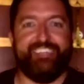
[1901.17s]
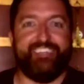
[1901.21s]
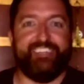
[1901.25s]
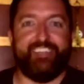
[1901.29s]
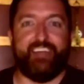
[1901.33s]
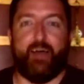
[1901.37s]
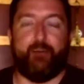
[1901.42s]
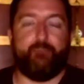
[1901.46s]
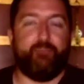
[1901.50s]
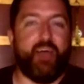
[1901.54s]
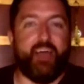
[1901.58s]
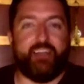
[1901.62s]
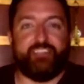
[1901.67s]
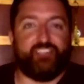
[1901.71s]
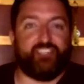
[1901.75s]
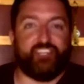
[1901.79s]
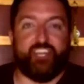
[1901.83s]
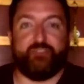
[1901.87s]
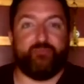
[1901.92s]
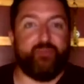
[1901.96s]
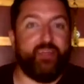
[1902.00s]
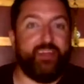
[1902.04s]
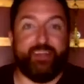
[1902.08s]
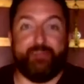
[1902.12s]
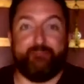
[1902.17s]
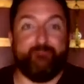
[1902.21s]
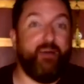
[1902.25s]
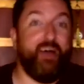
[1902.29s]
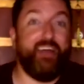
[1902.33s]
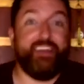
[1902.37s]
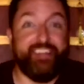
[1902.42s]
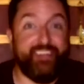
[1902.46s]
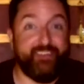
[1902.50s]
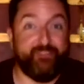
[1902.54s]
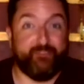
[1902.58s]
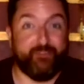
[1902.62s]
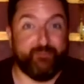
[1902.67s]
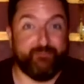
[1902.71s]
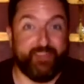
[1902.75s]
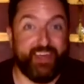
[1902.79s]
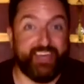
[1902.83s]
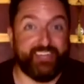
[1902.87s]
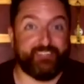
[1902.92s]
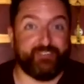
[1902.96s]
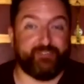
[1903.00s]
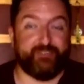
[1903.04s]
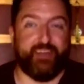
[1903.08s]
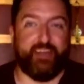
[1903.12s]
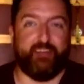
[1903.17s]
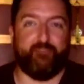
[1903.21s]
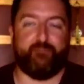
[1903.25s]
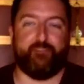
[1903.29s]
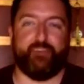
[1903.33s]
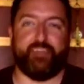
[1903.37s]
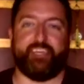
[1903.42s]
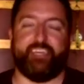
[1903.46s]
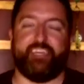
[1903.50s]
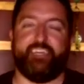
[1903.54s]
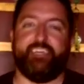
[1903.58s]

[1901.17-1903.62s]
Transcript: I'm not generating money from that traffic.